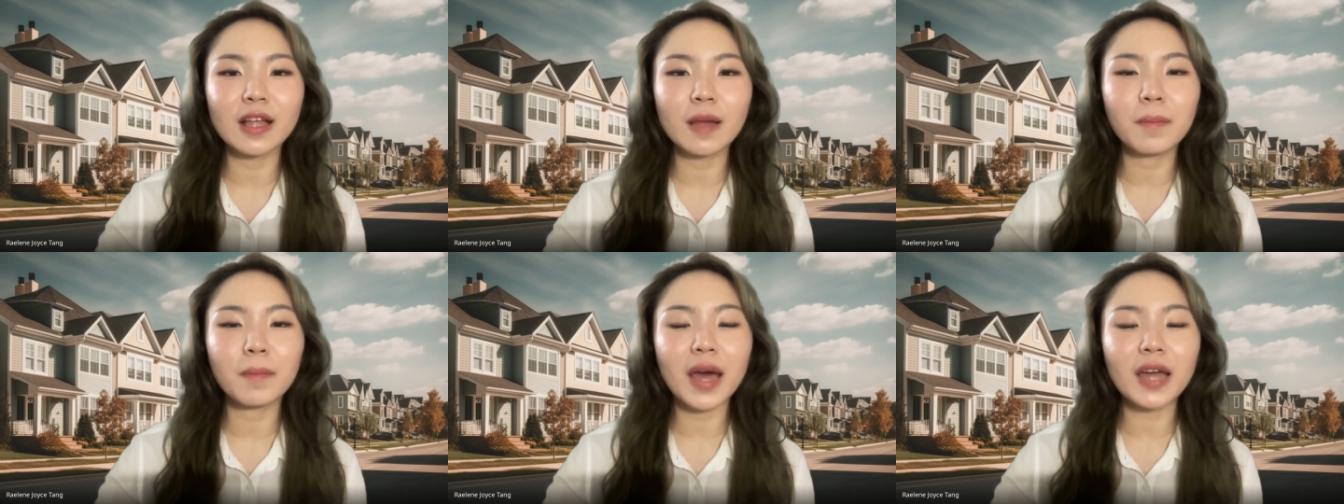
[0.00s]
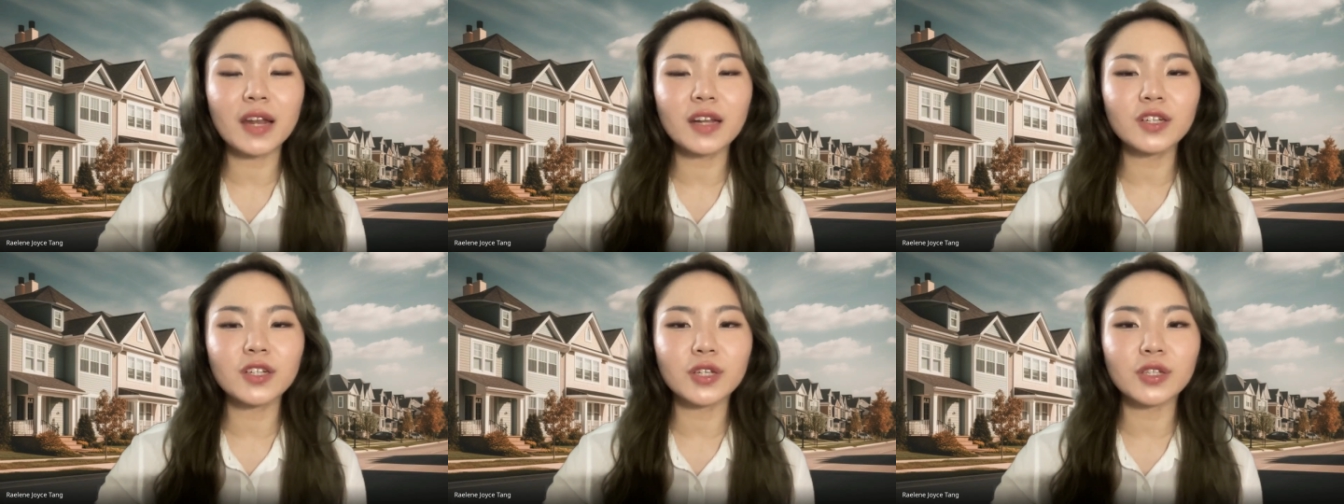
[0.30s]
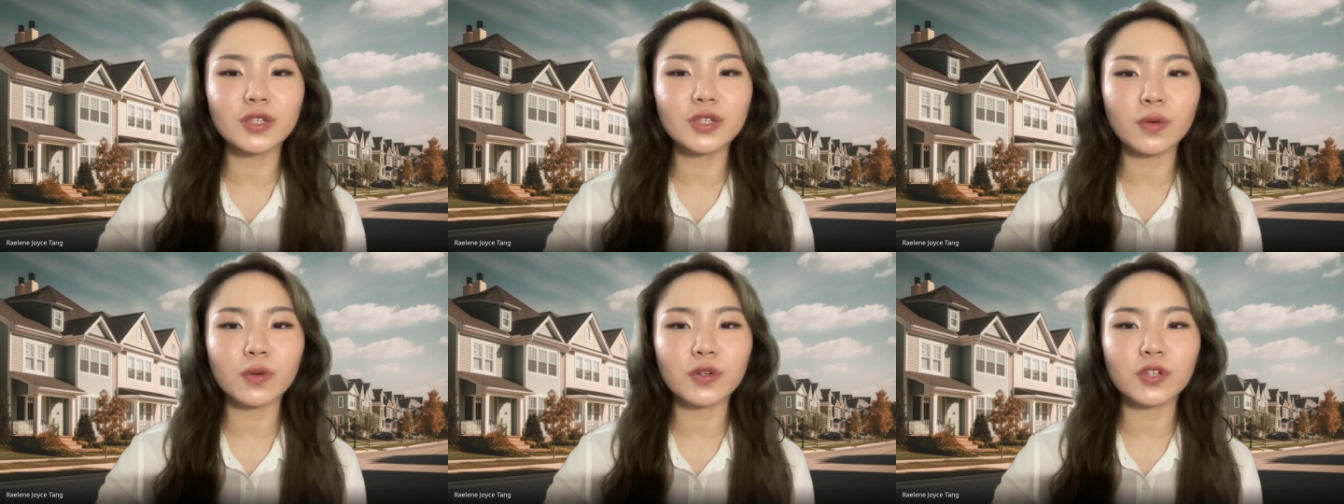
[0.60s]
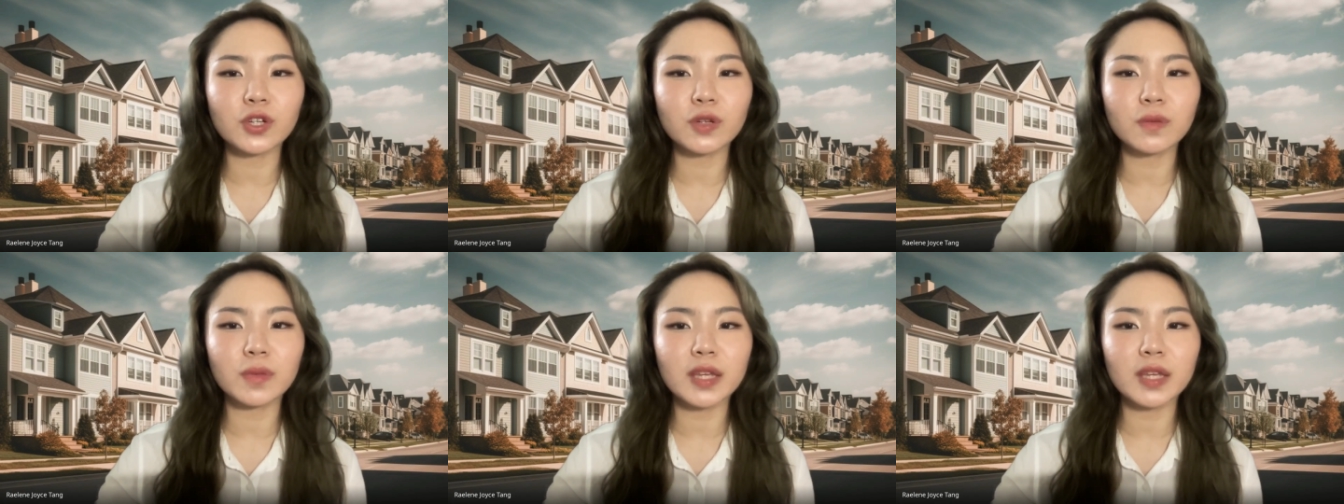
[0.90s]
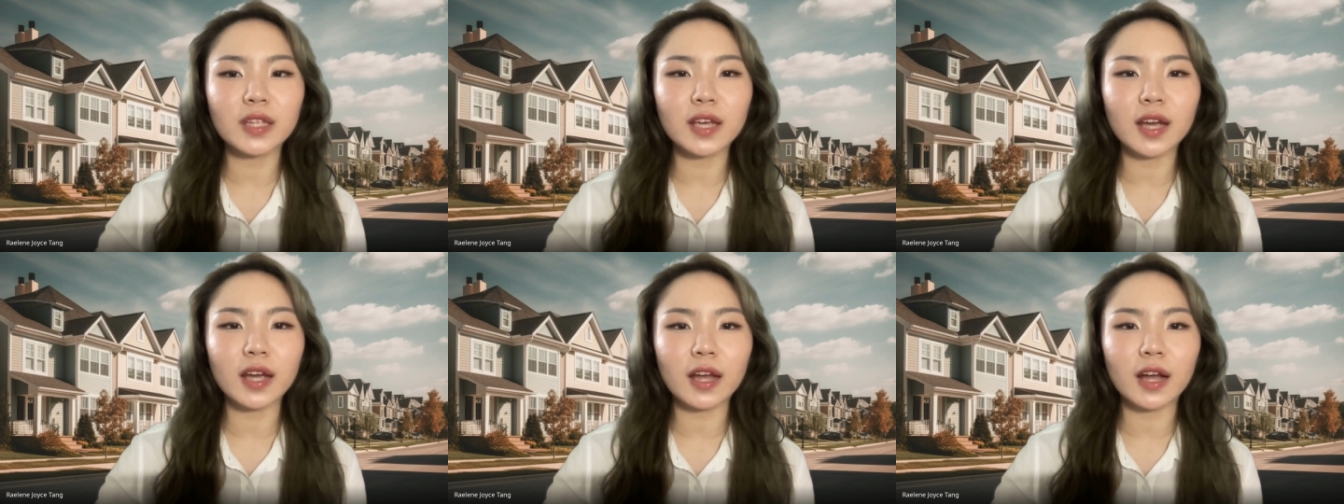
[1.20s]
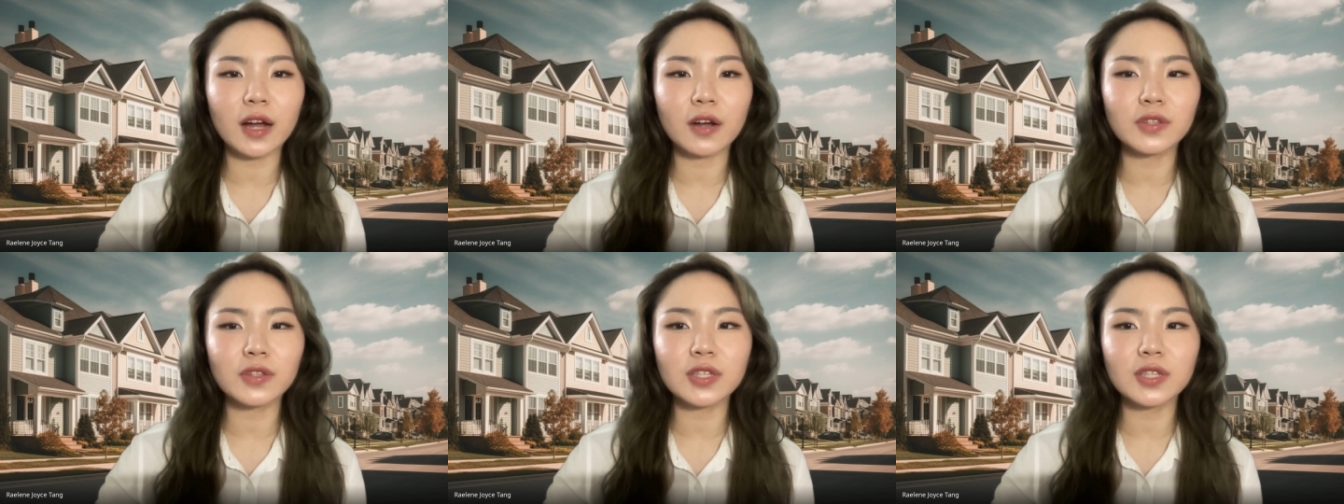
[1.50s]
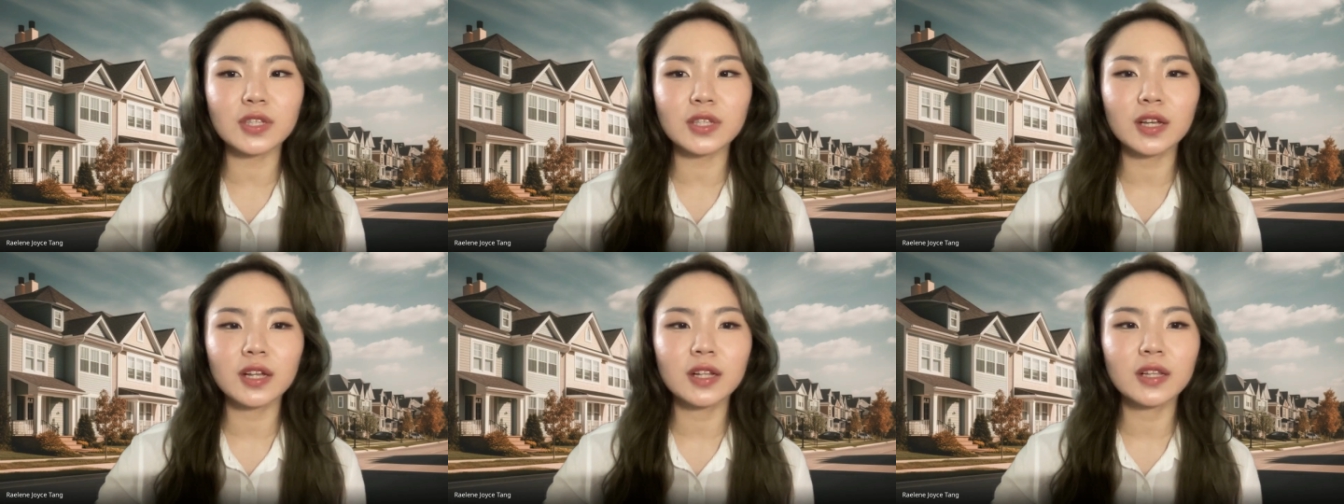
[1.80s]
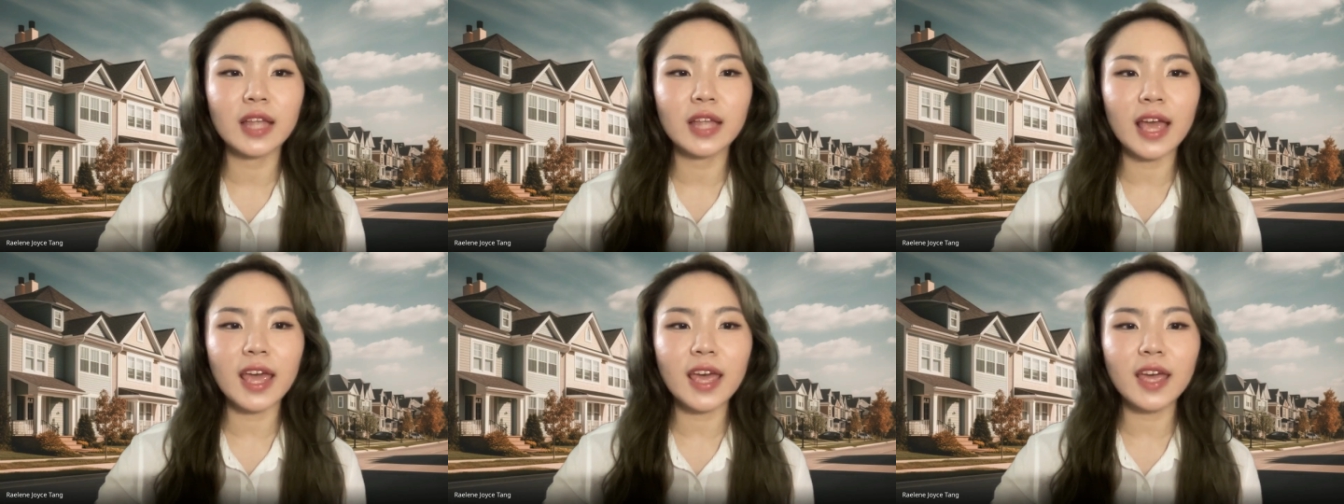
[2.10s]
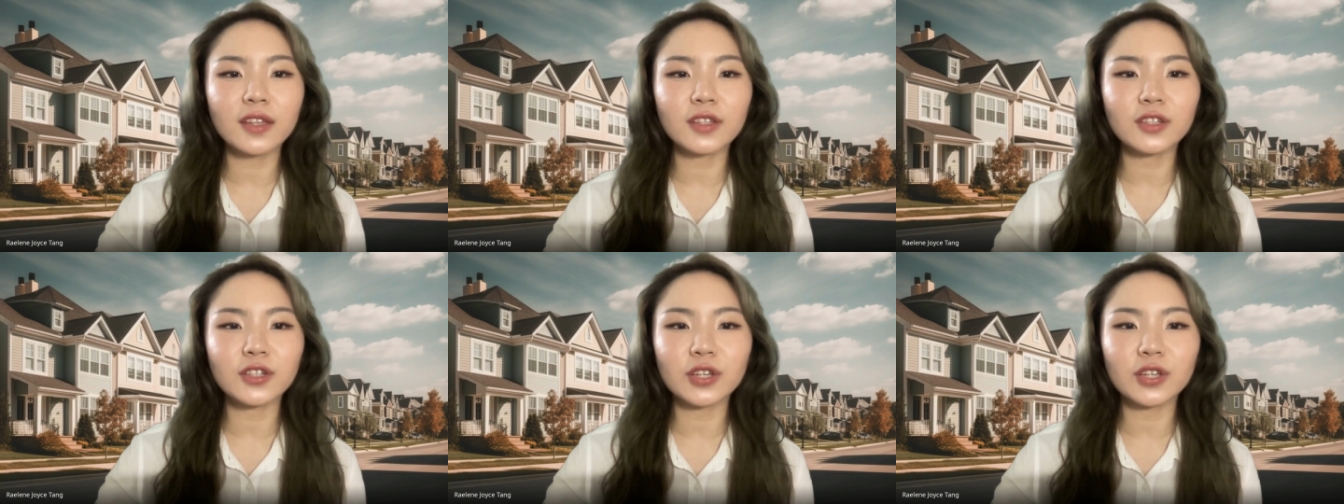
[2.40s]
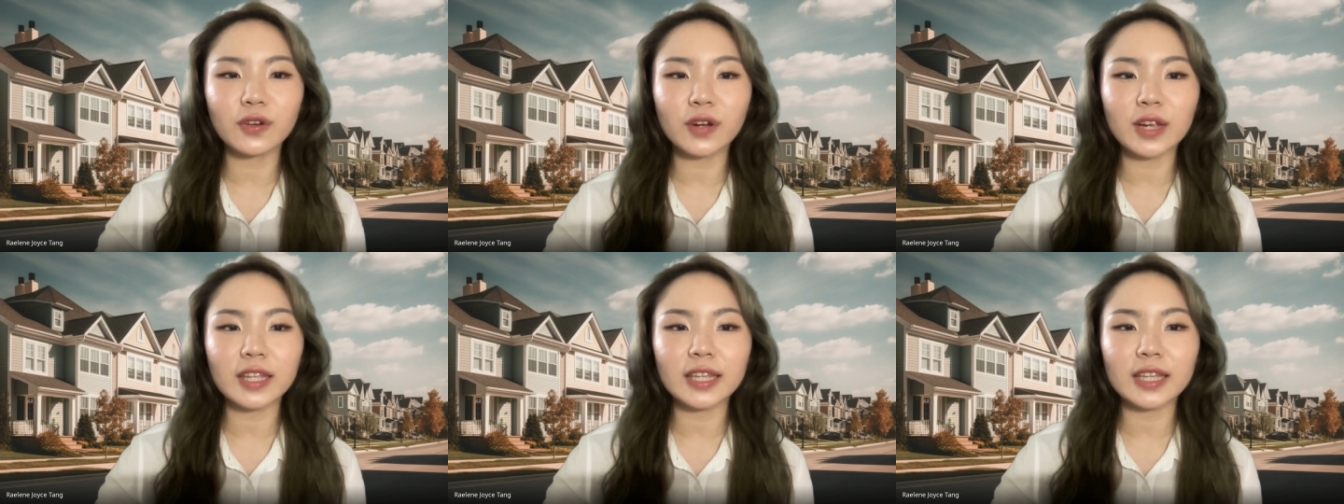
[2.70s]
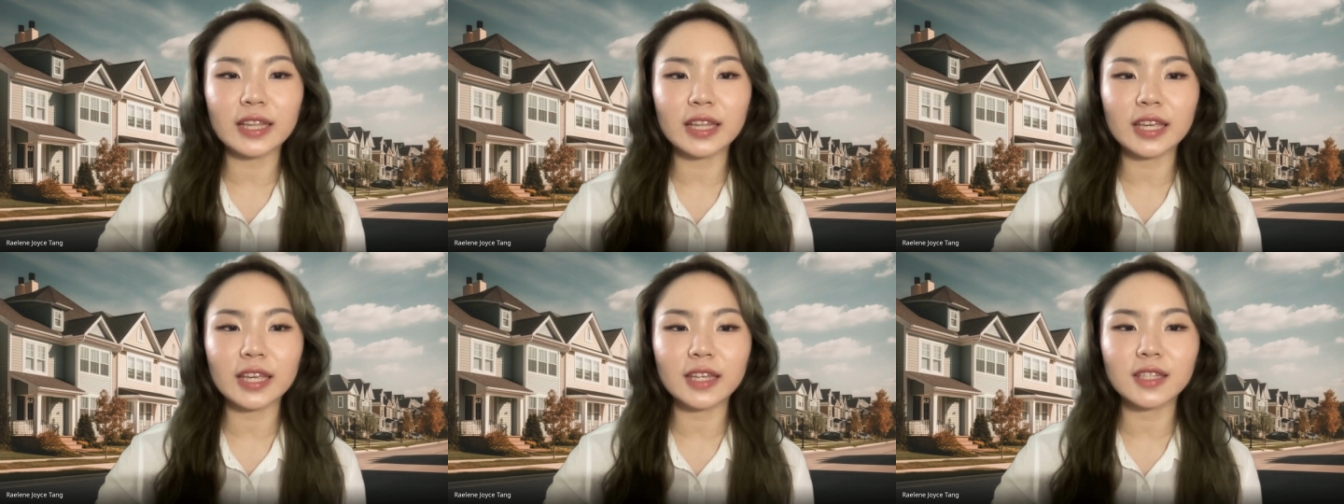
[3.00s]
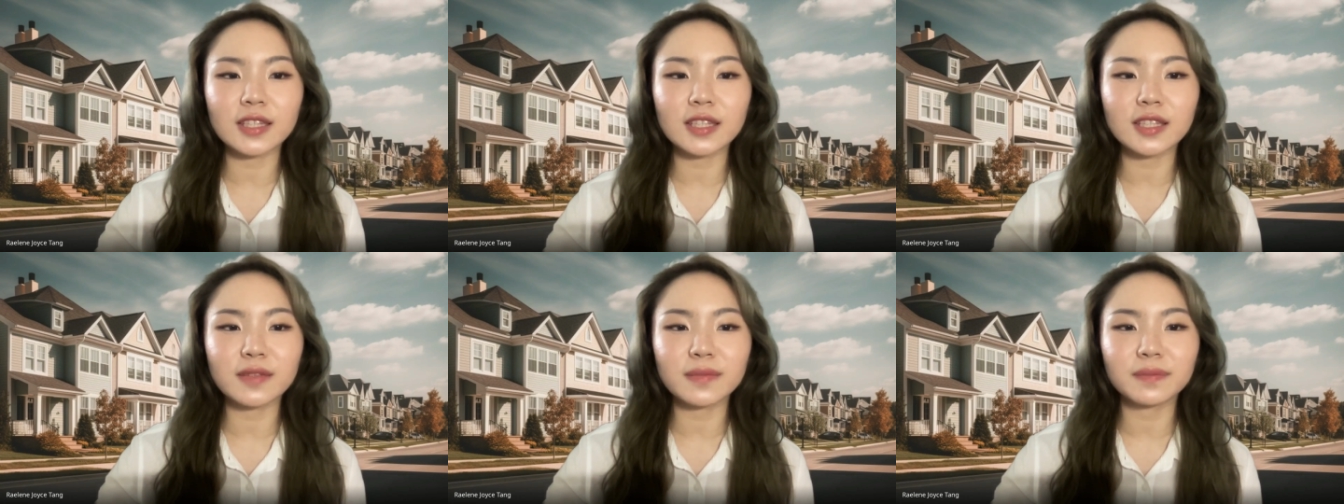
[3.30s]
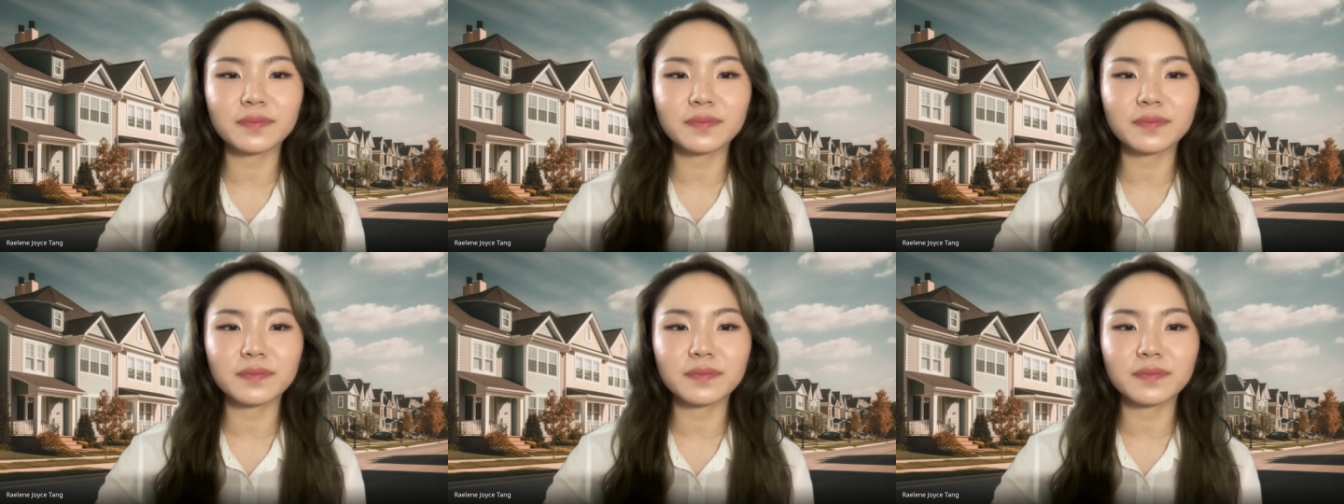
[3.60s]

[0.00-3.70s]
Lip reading: managing social media accounts, and generating leads.